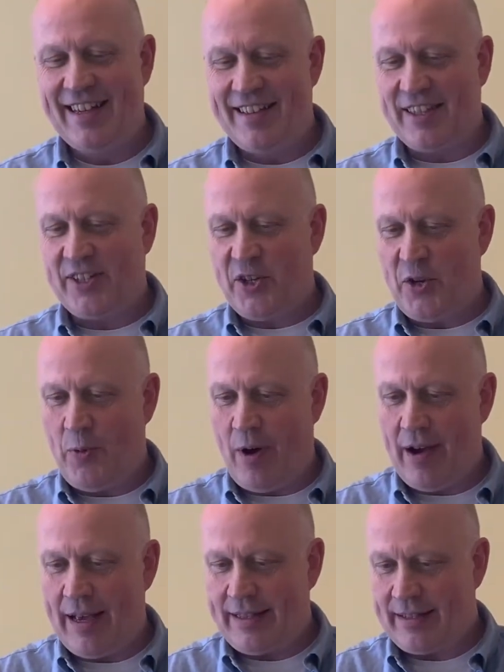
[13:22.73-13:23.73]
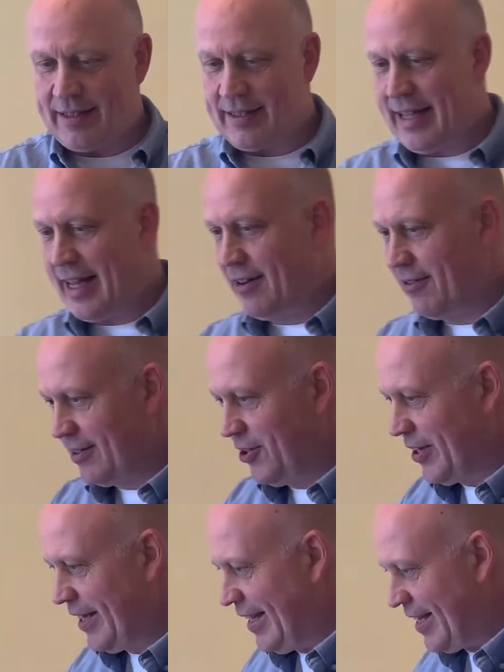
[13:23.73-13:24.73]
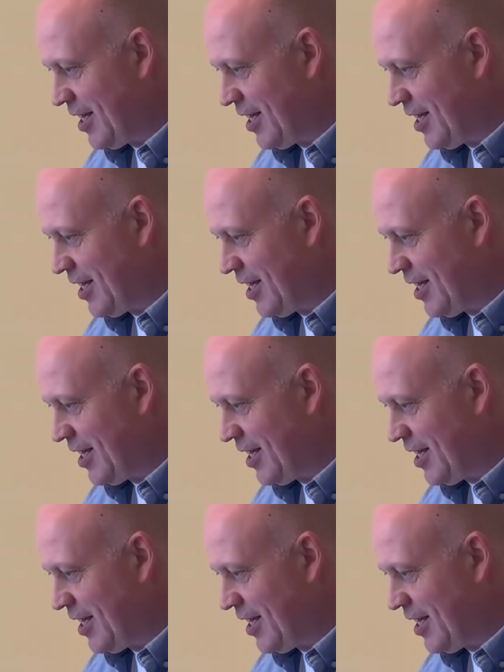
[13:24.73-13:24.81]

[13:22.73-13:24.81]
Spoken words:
the two wines. Now, looking at